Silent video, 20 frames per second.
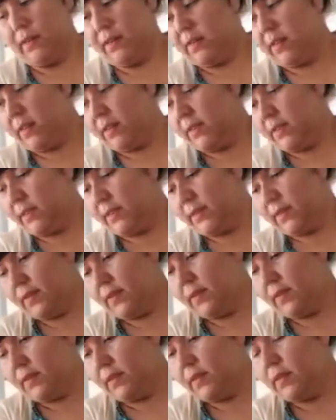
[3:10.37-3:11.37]
else
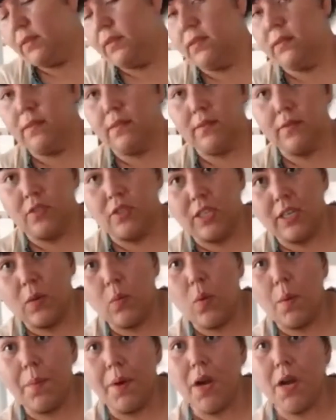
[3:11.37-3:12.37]
your chicken
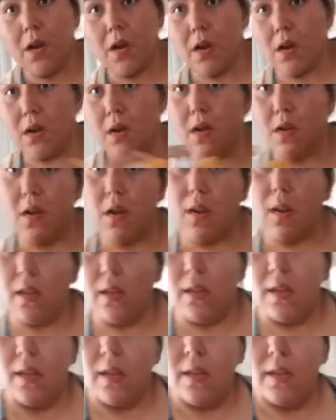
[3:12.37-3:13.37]
will burn.
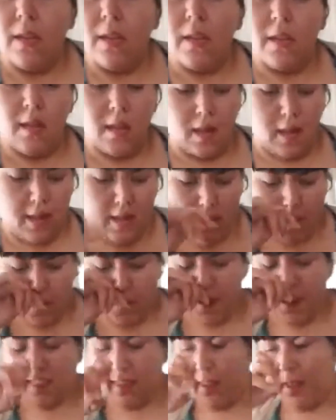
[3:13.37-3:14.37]

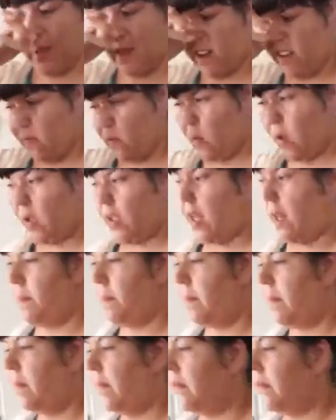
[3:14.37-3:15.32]
And then 1 cup of